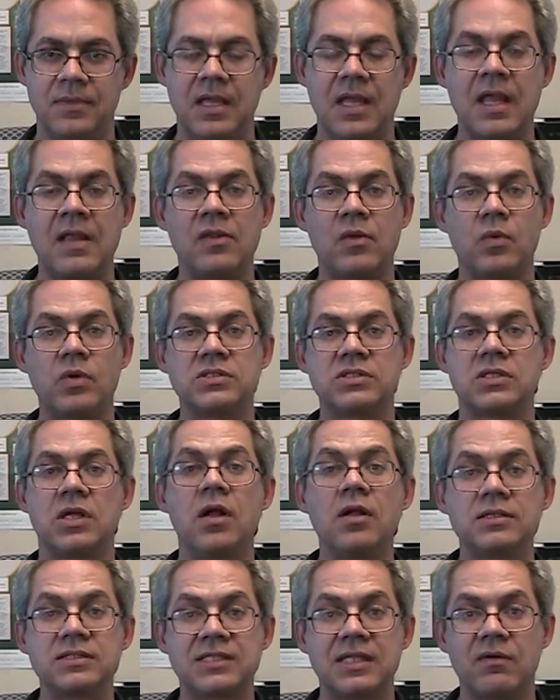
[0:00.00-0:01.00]
And the
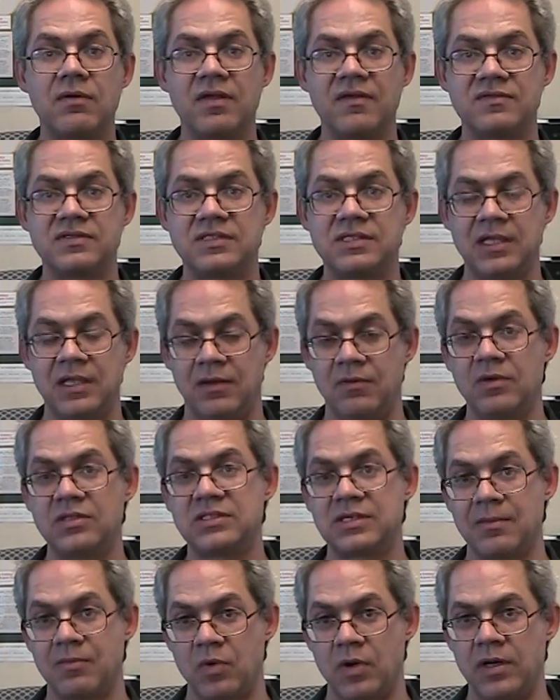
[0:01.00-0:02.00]
results that we have seen, which
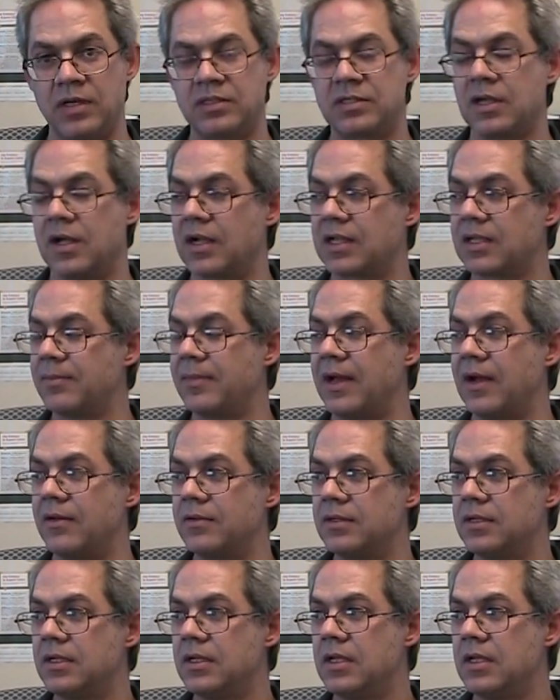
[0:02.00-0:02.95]
I'm going to talk about,